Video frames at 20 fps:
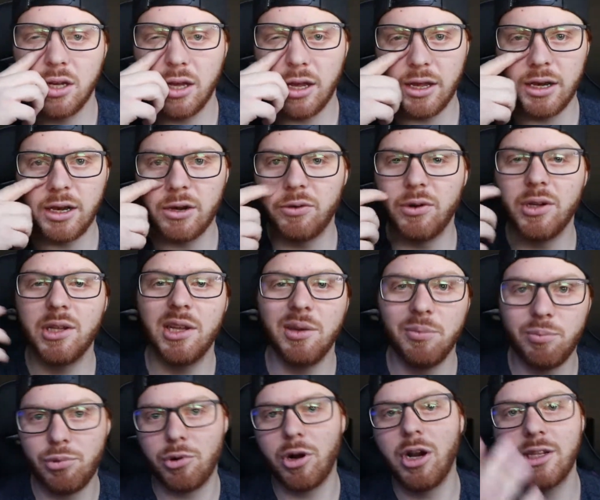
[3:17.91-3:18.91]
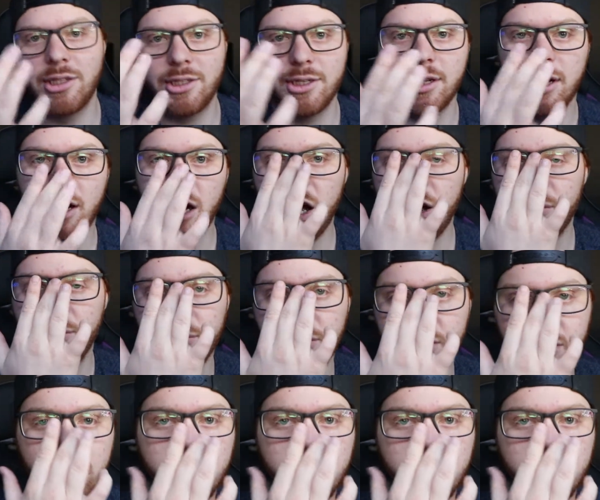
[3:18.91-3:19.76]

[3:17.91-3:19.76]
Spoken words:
it really brights it up and